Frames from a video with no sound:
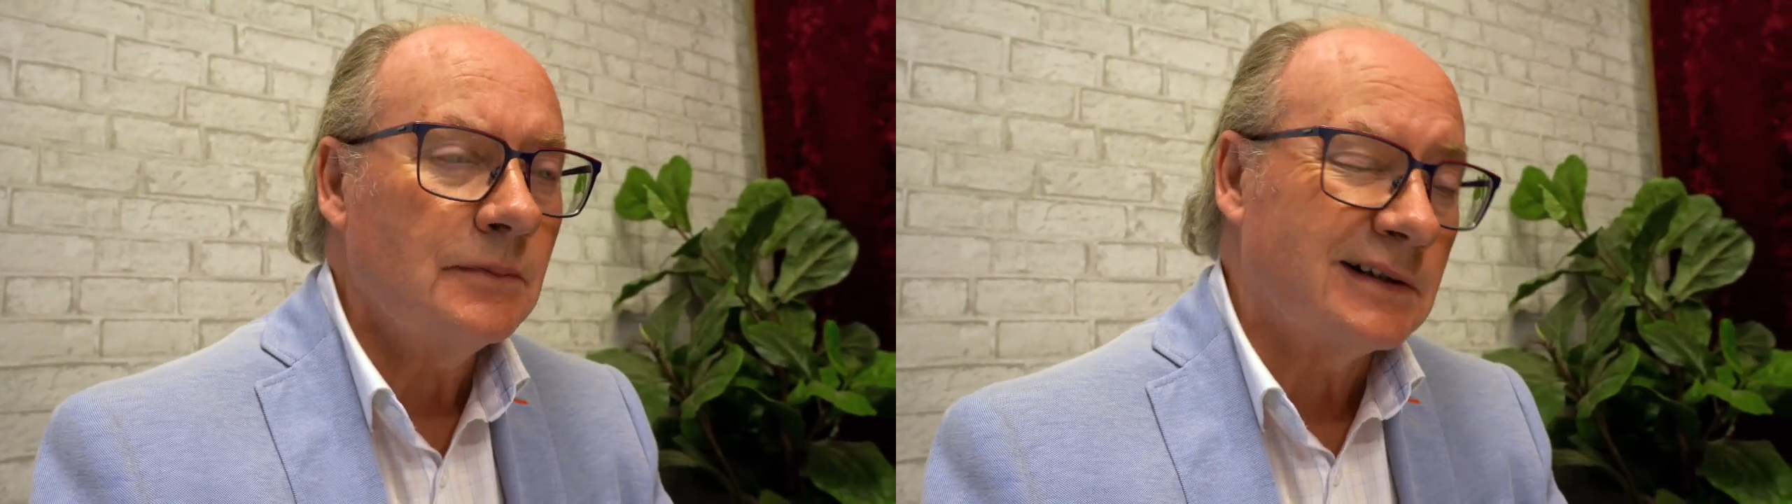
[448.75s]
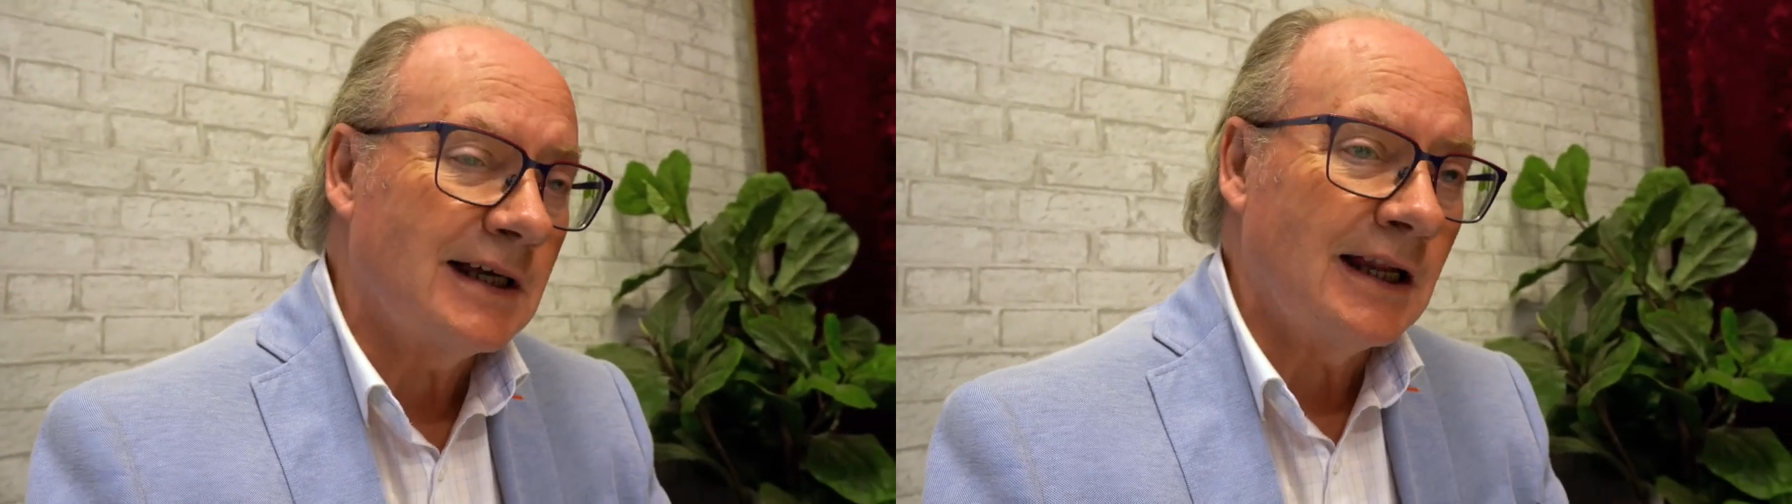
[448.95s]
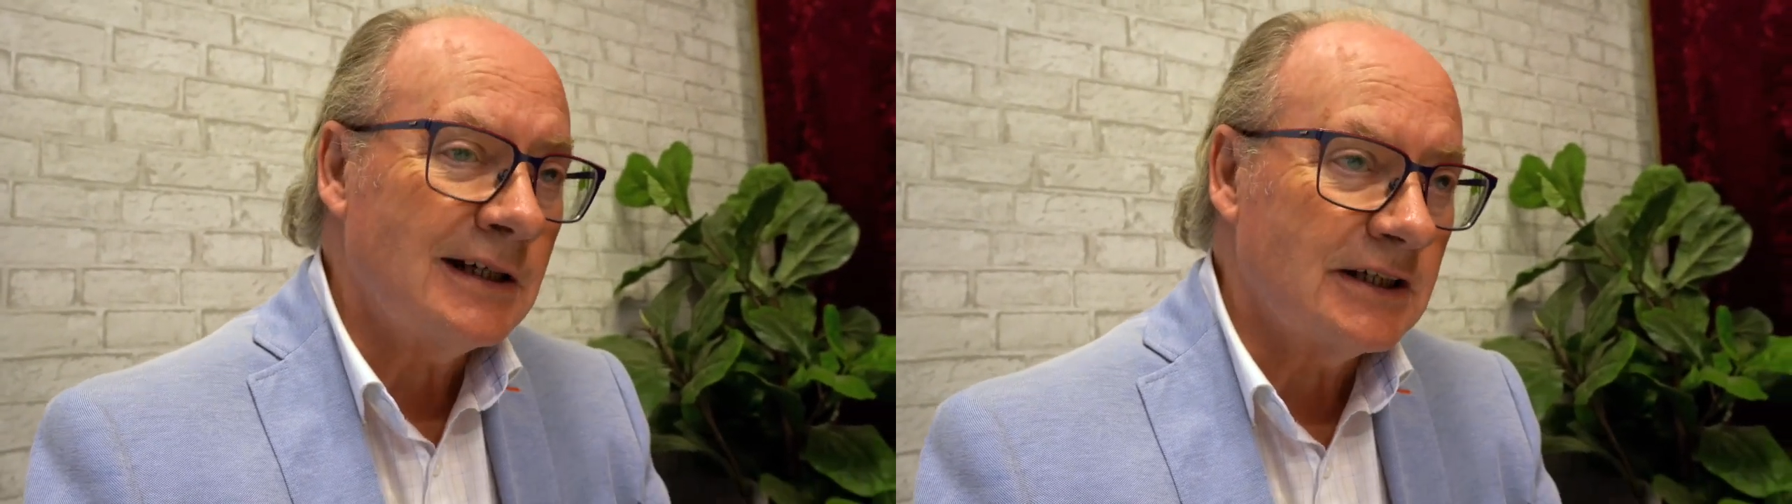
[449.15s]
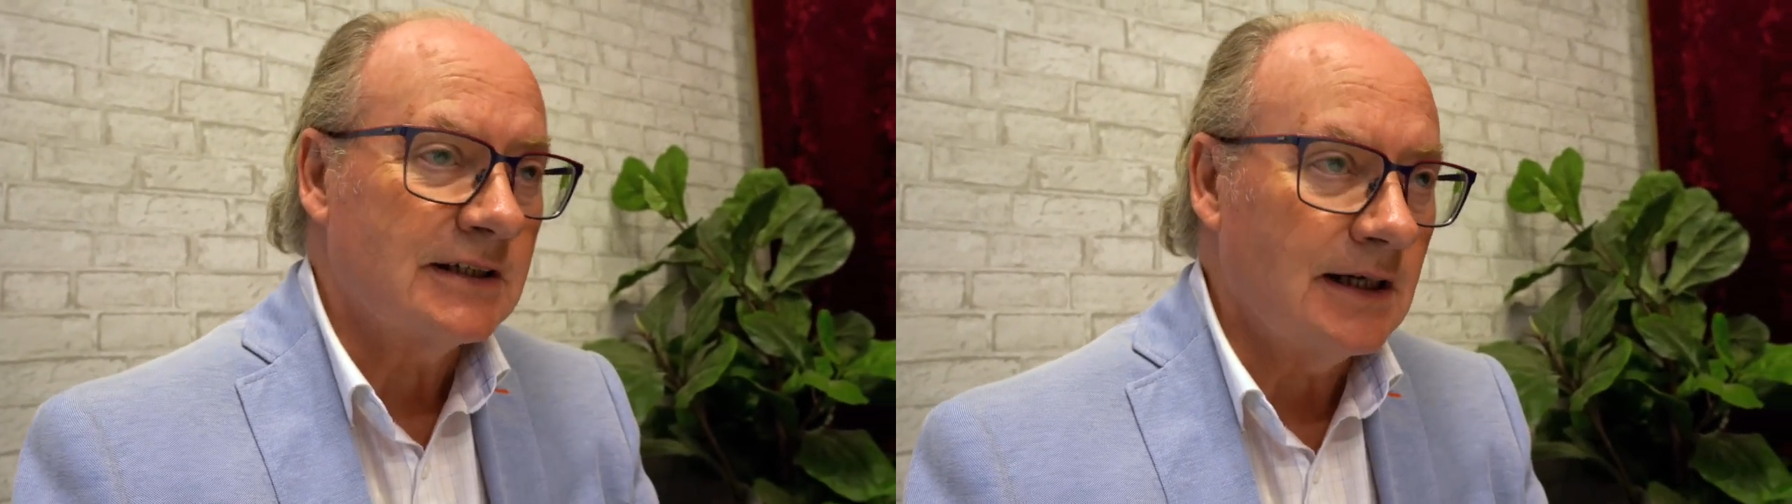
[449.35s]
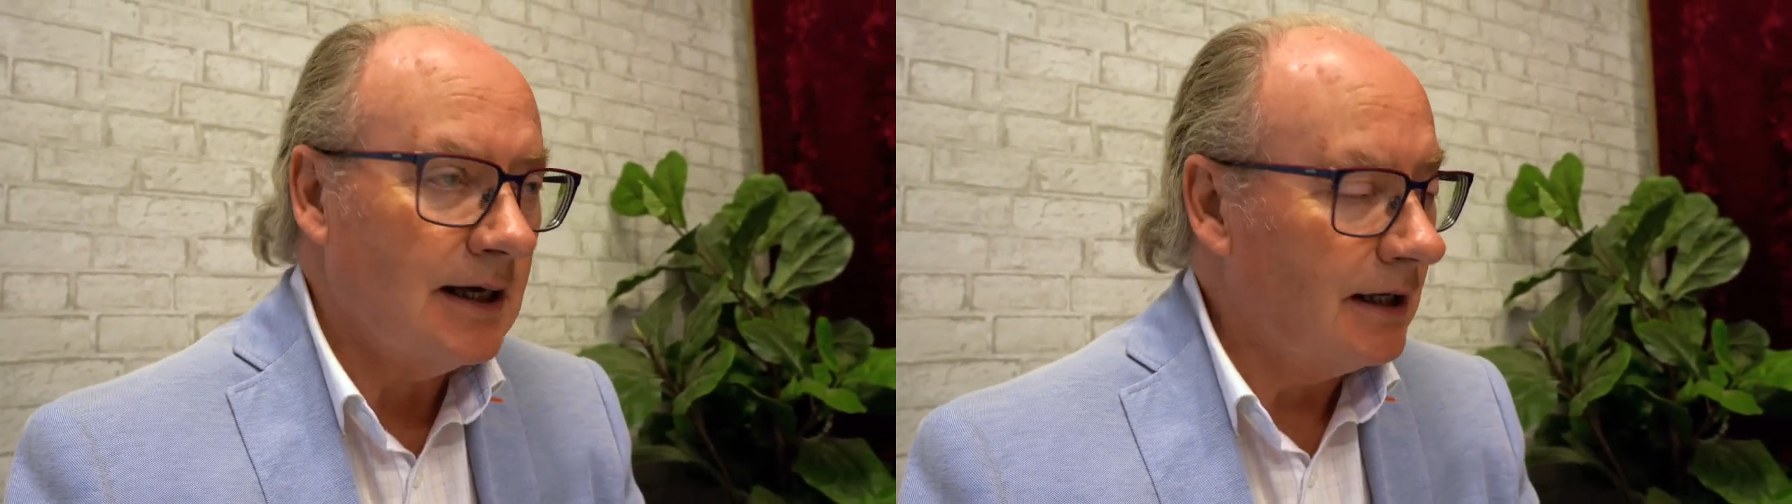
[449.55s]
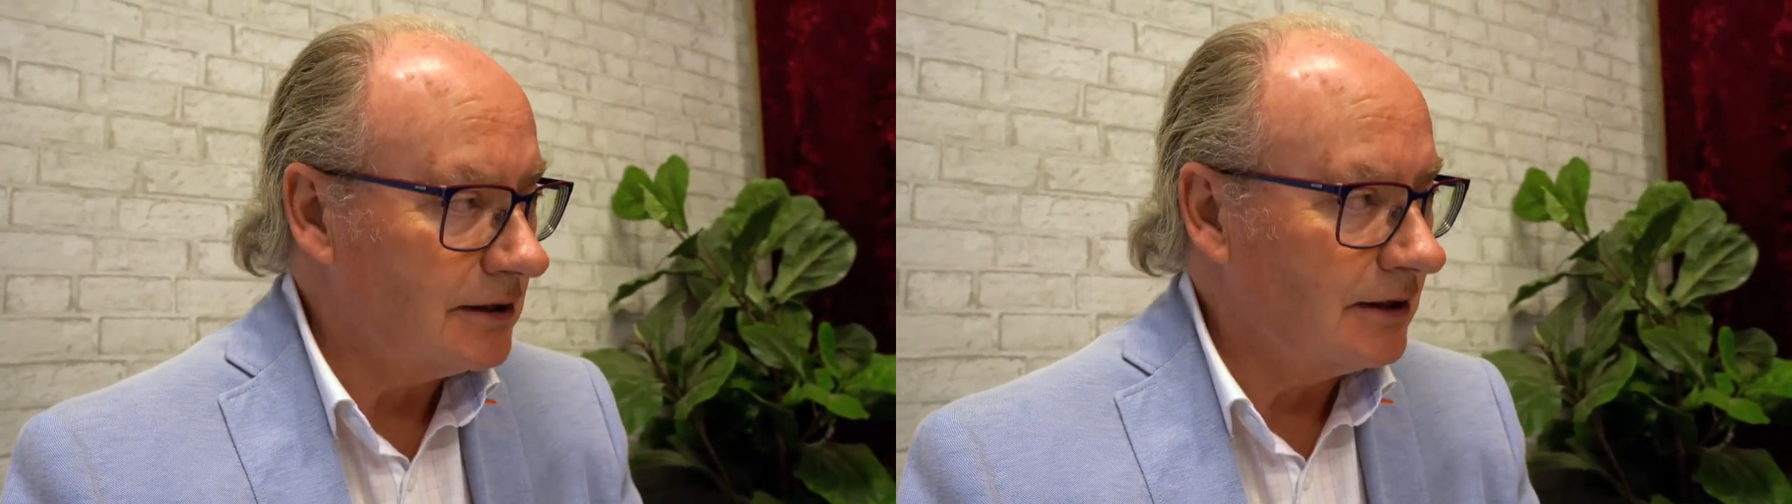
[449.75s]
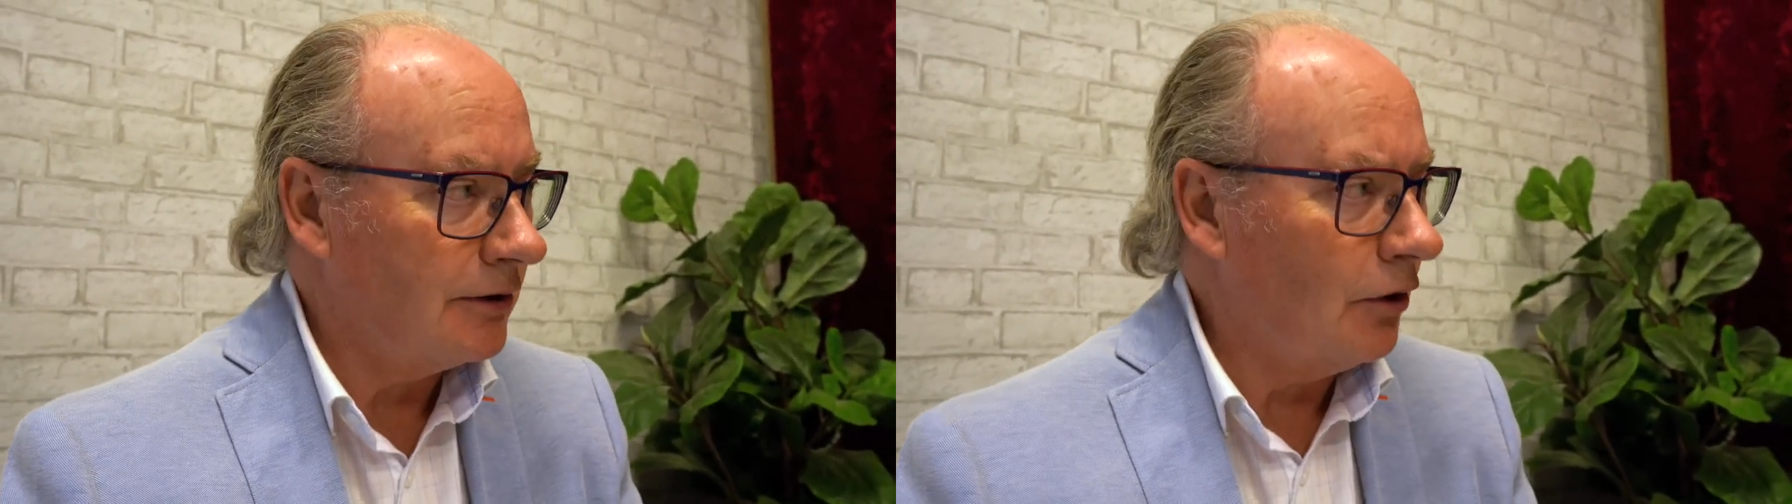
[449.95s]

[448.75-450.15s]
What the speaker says: well, to a large extent, actually,